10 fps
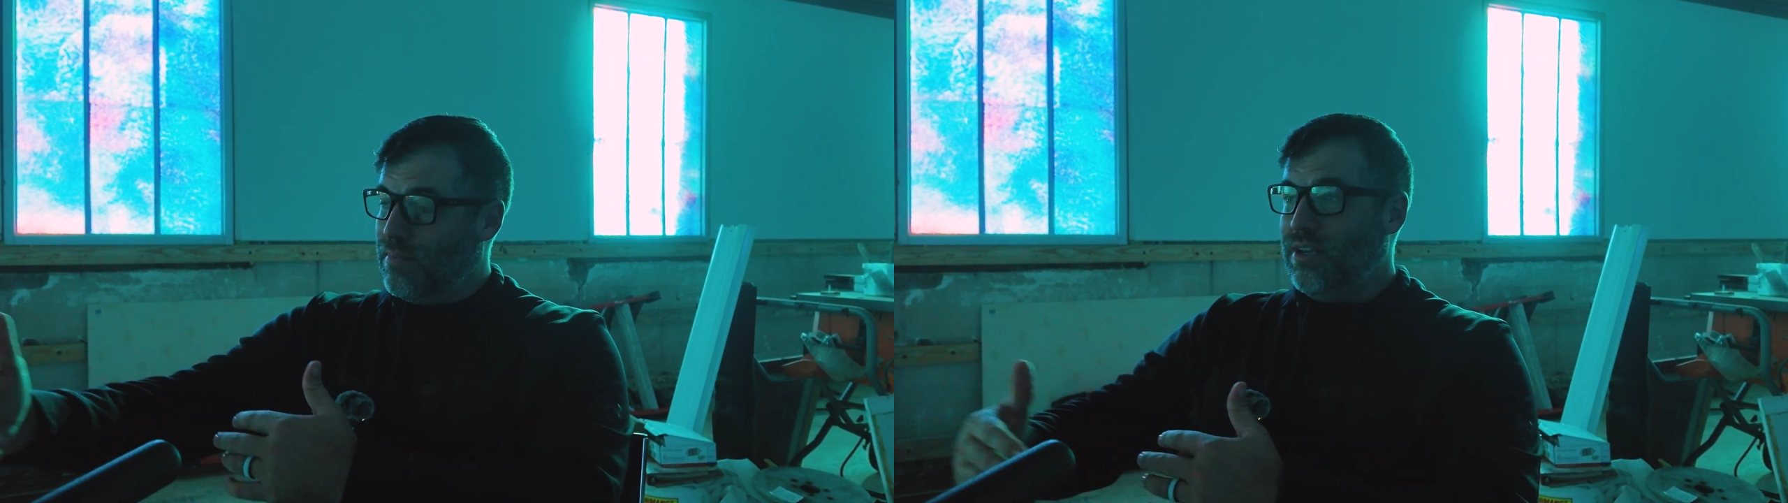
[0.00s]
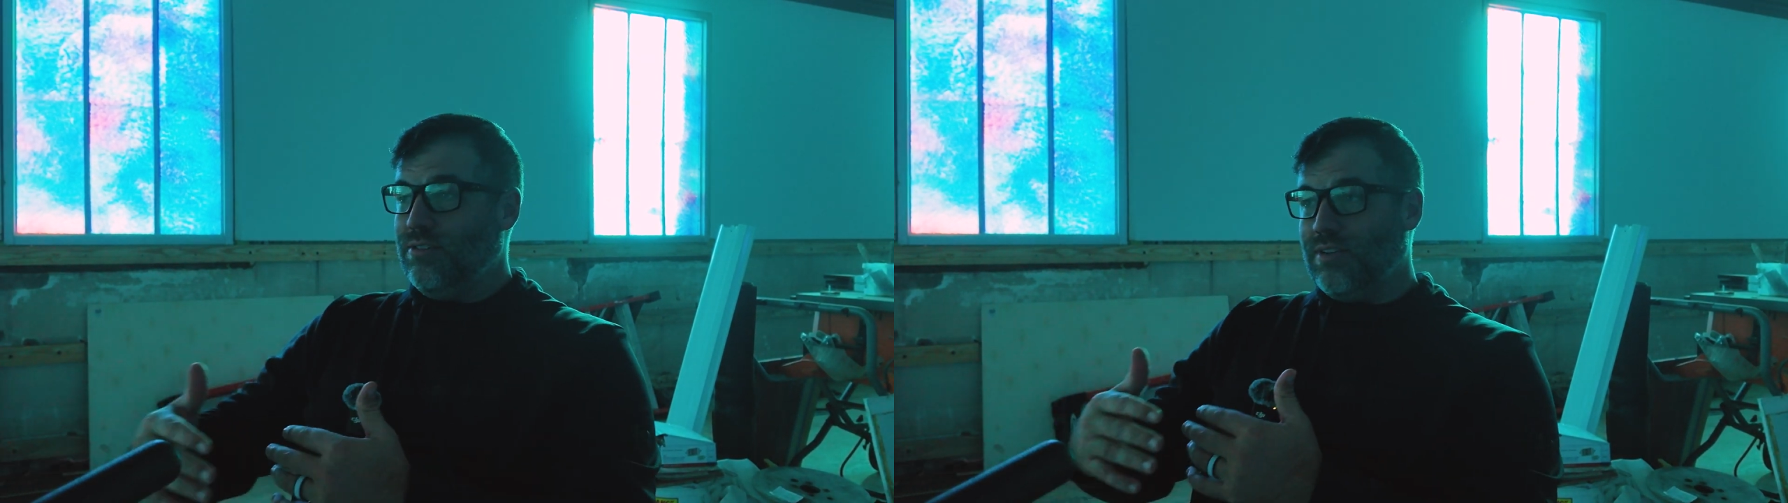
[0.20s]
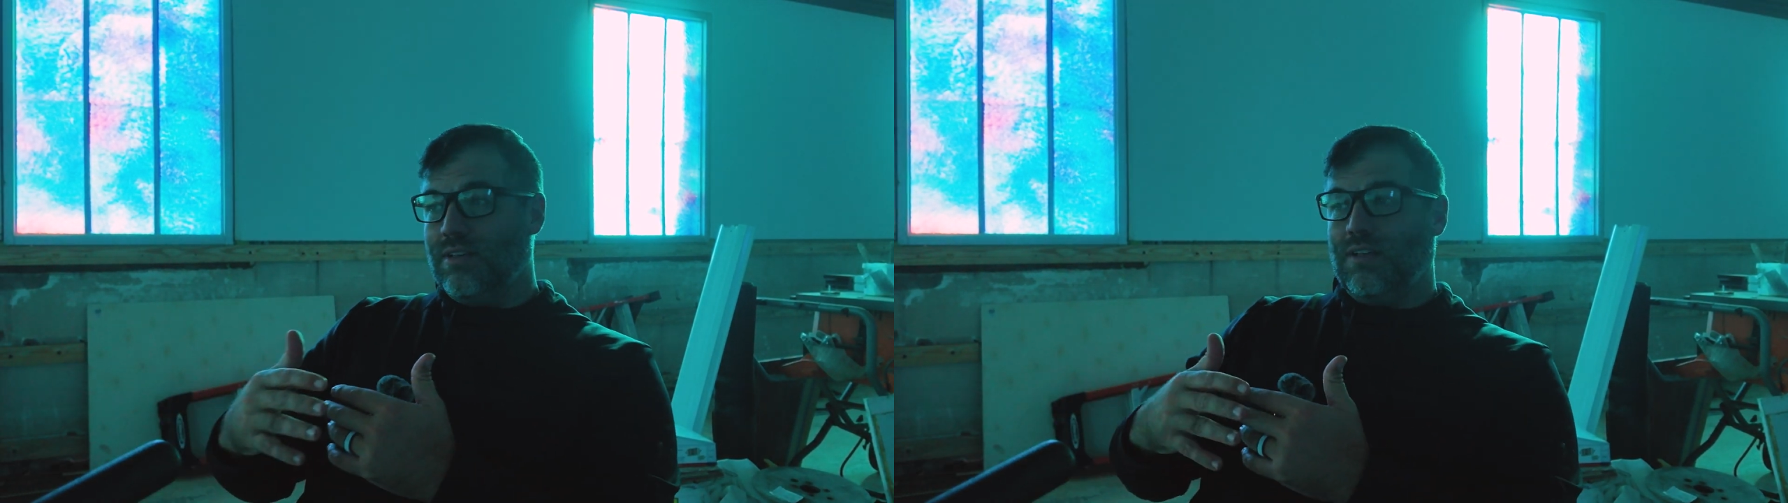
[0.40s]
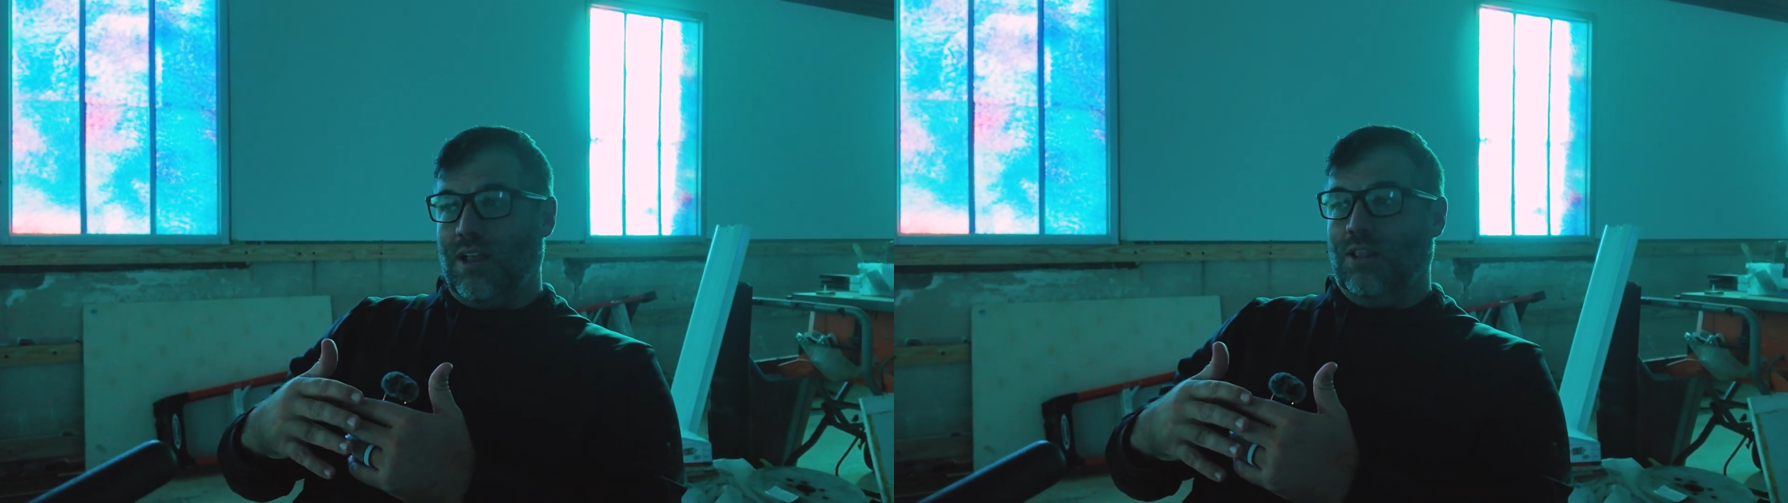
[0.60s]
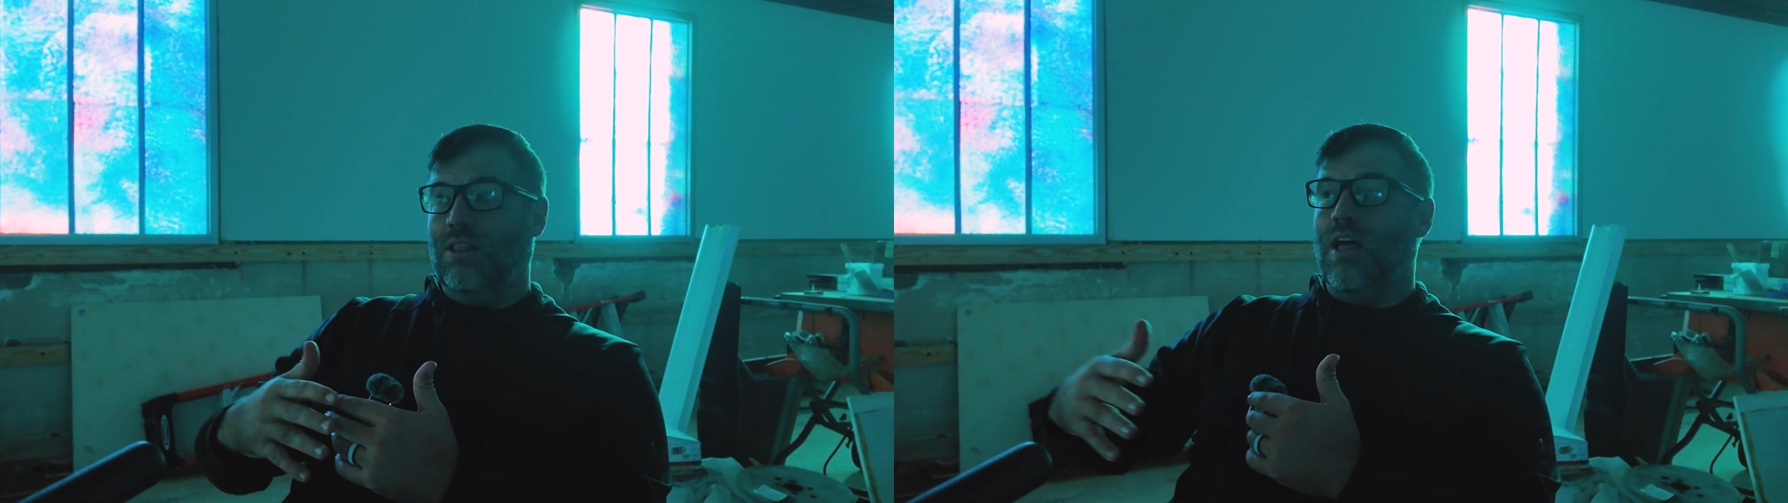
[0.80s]
I mean, there's a
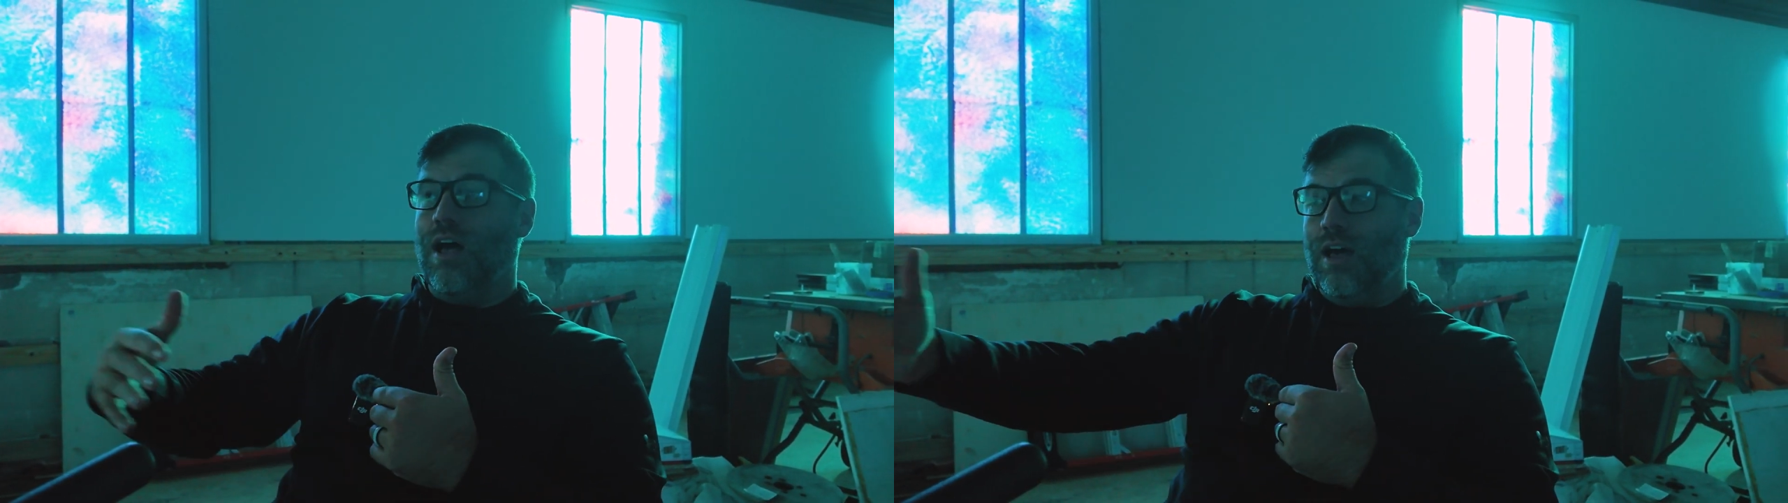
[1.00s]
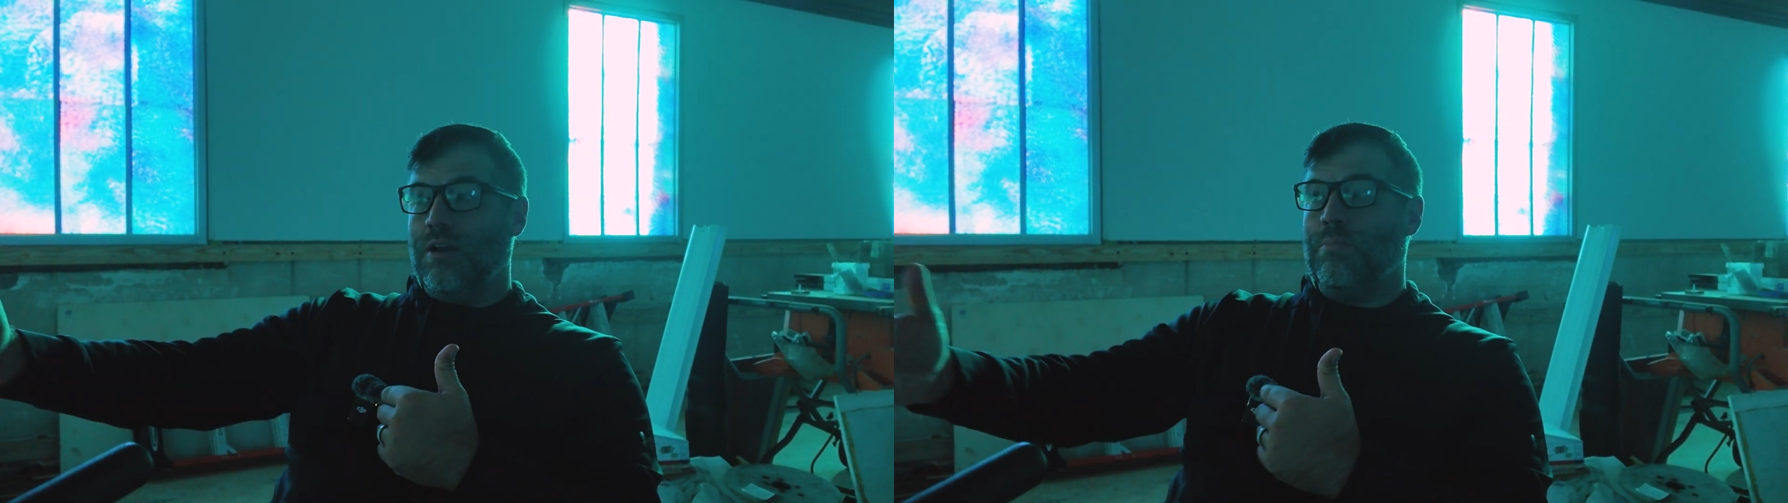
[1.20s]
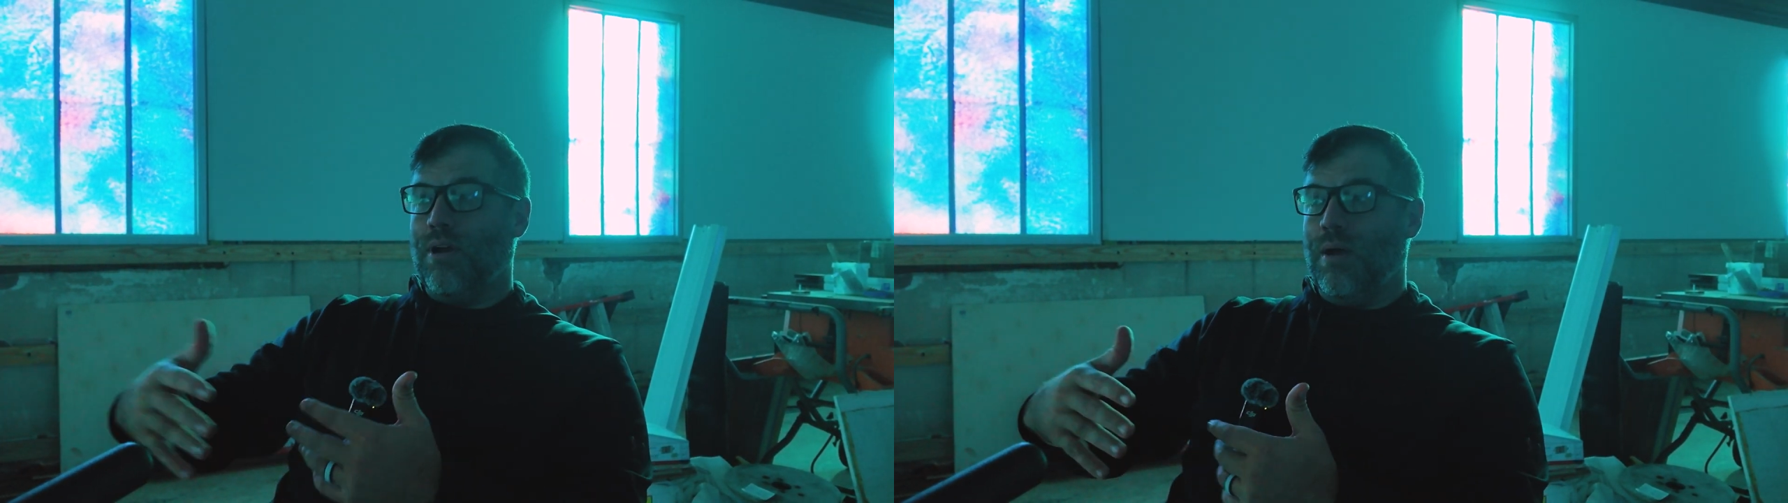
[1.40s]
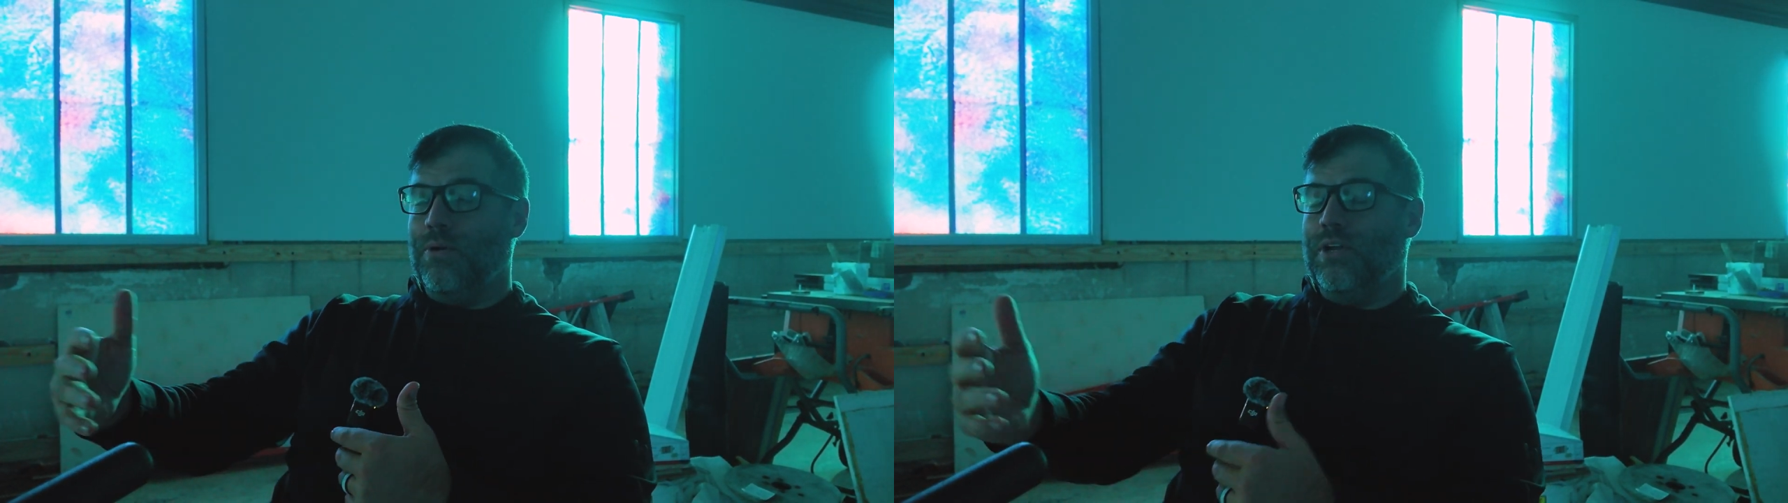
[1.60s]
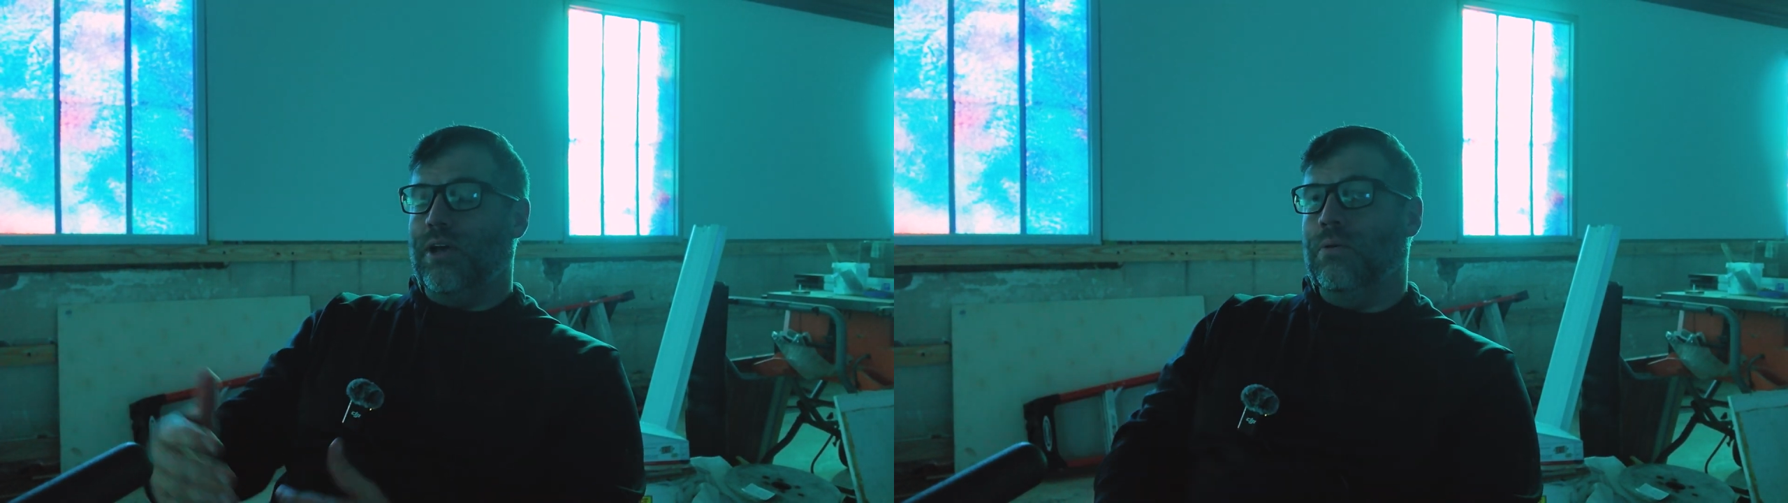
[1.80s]
lot of
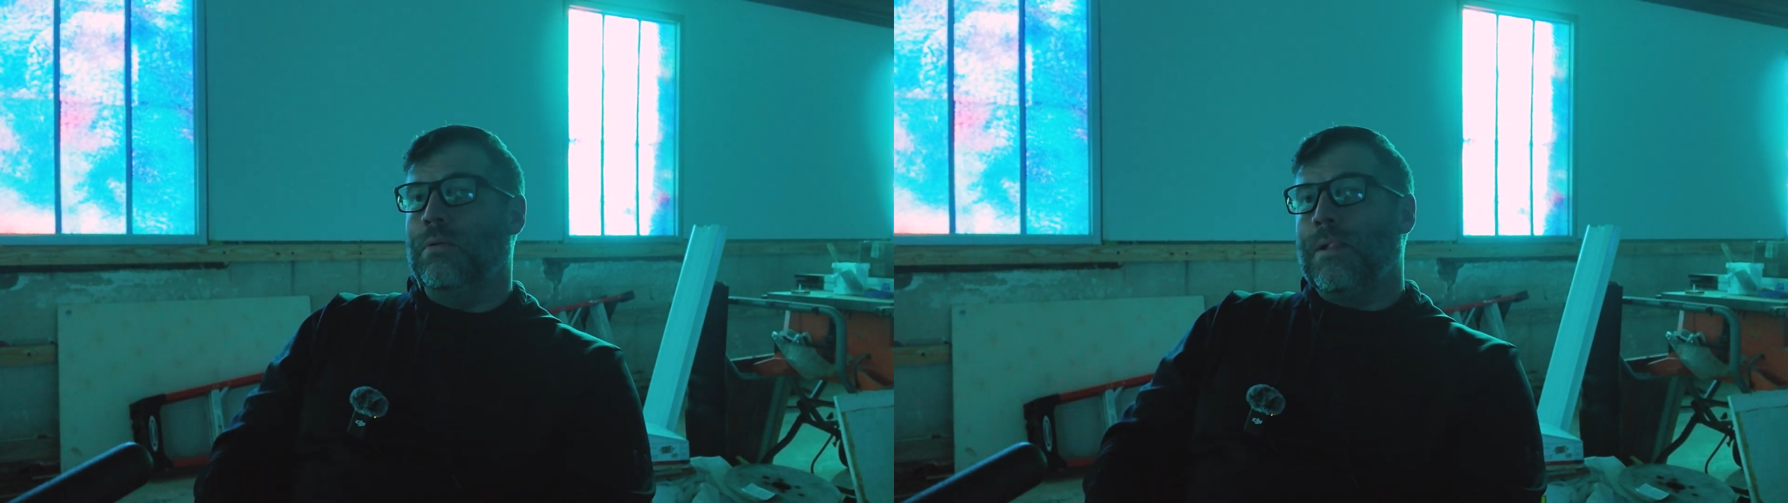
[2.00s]
property gone.